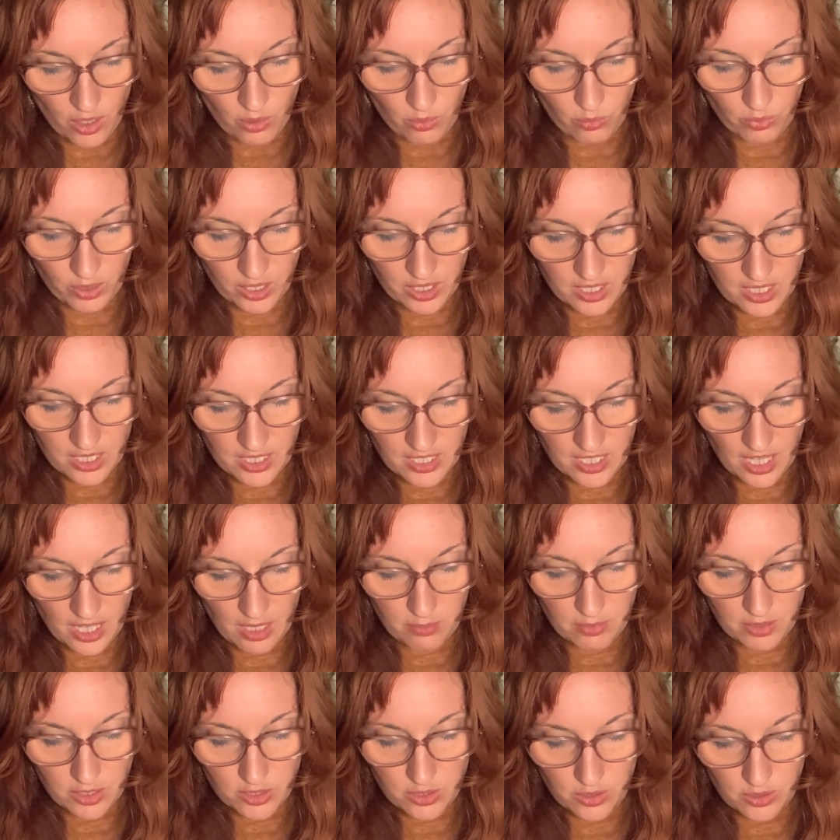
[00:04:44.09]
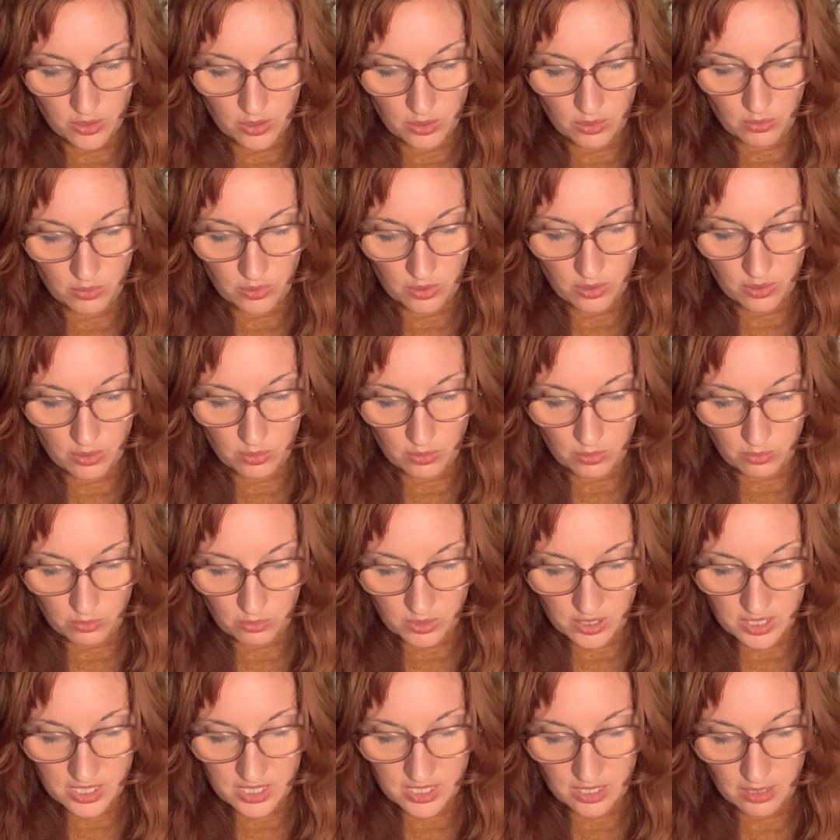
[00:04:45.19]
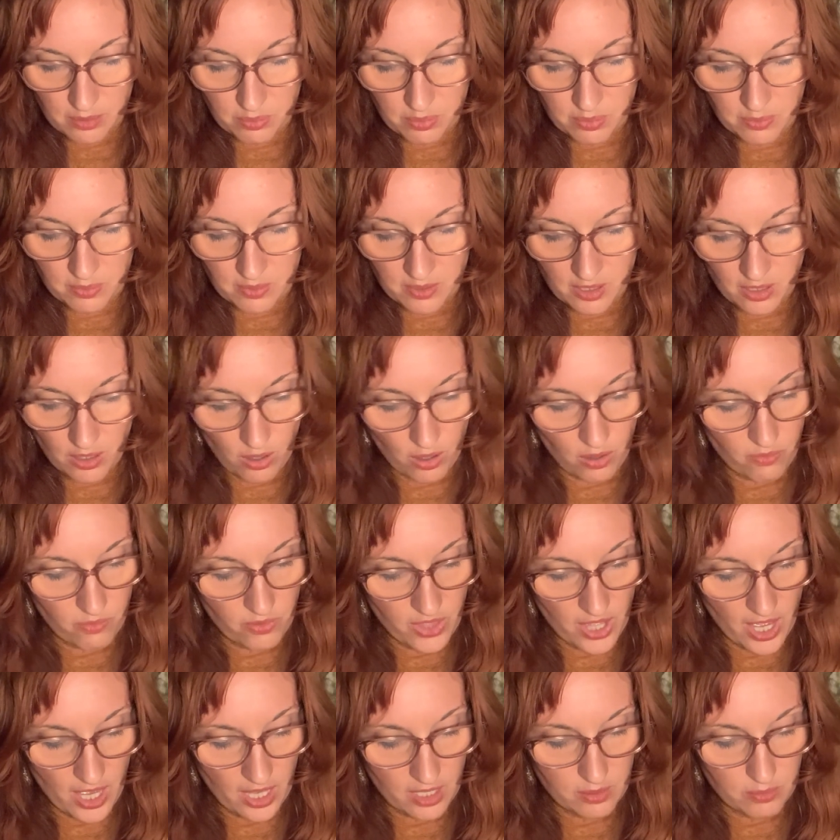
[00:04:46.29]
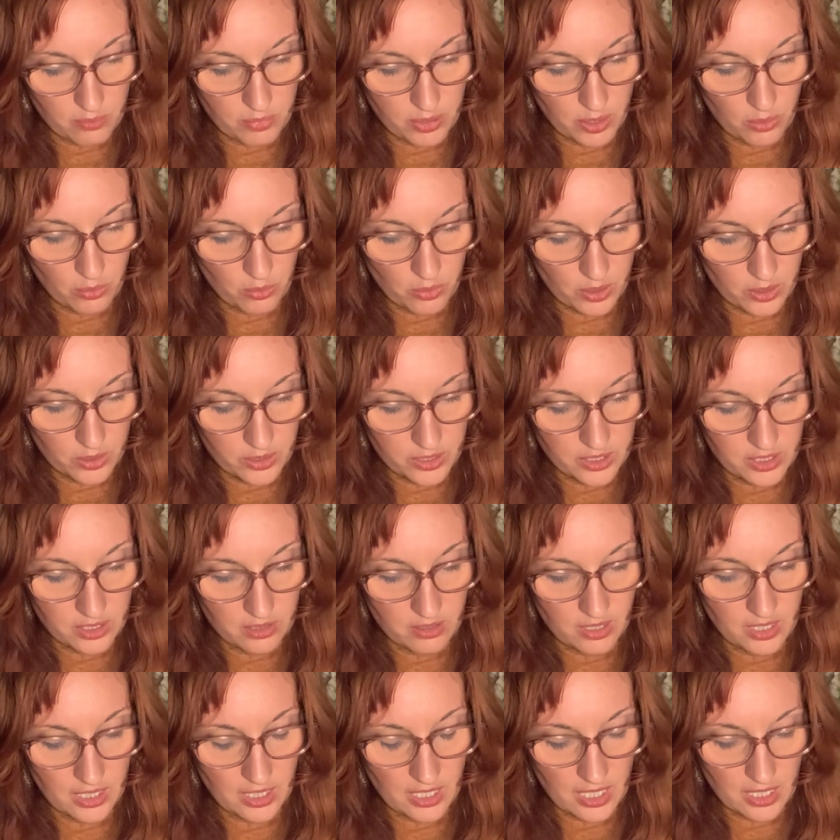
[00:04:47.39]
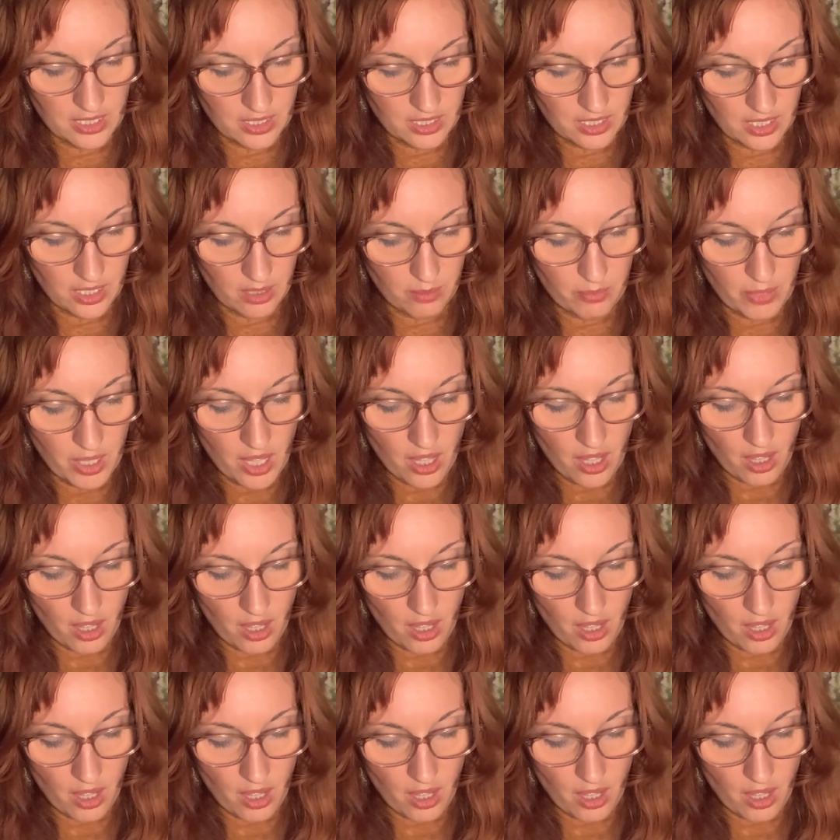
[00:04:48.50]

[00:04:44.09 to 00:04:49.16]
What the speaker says: when he came into the receipt of that bewildering income.